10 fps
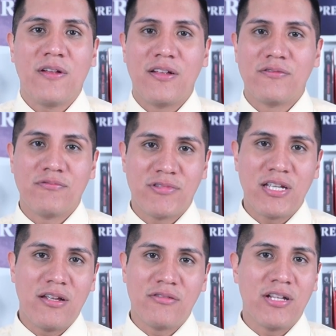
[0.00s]
and
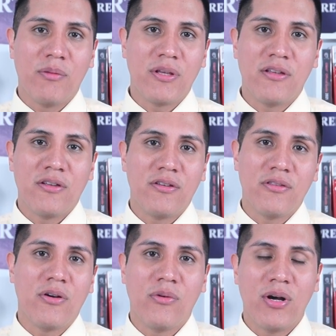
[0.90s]
say, and tell me, you
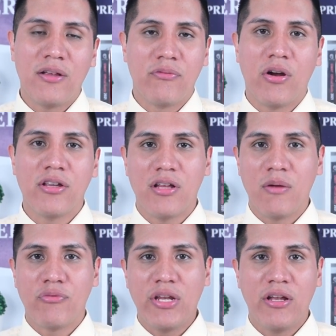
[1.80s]
know what, right?
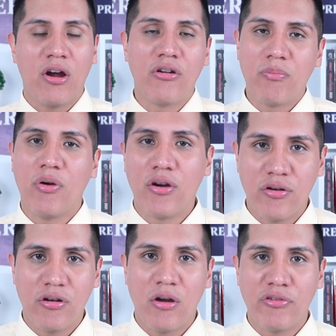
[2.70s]
I'm reading Harry
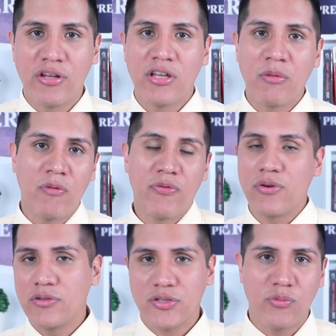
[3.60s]
Potter, I'm reading Game of
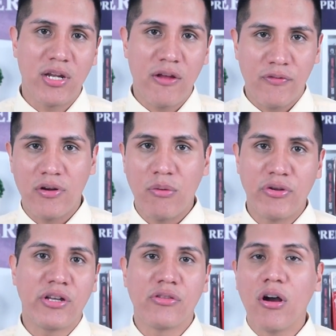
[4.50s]
Thrones, whatever. I'm
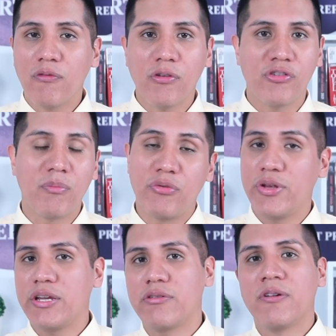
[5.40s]
reading novels. I'm a
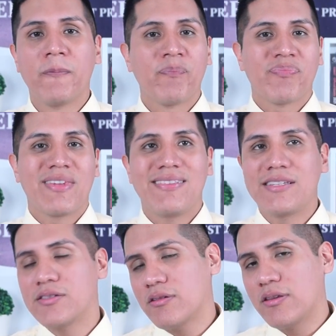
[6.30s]
reader.
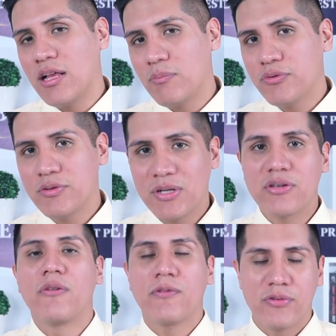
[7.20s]
That's not going to help you too much.
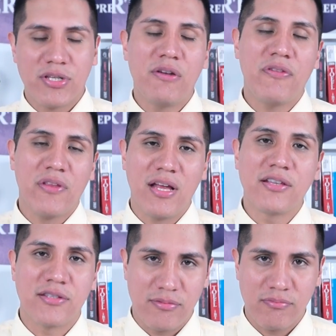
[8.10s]
Of course, everything
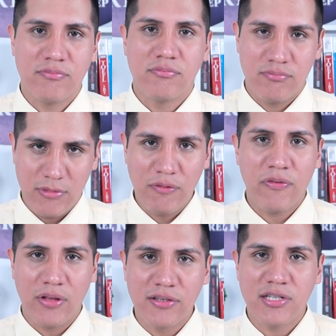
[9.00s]
adds,
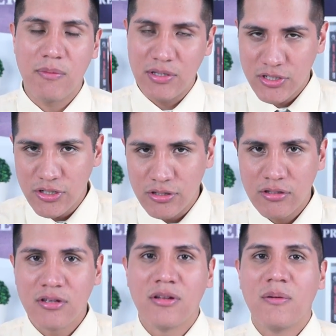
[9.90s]
everything adds up. That's
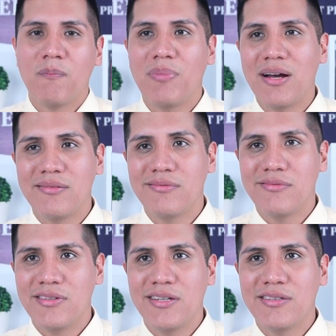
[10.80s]
good, but
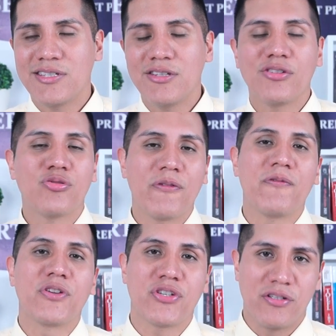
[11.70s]
it's not too
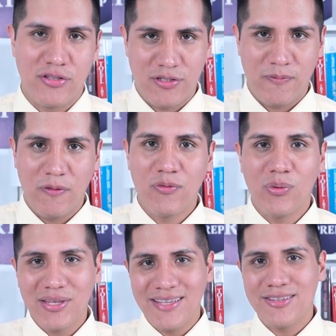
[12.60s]
efficient. If you
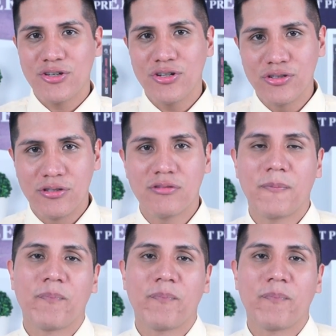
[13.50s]
want to get good